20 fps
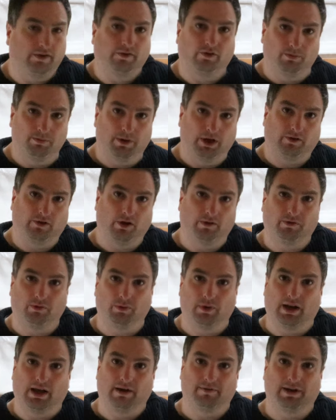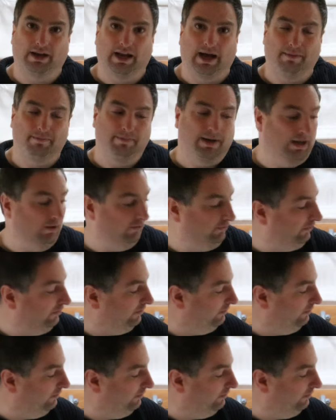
some motorhomes you will have a lap belt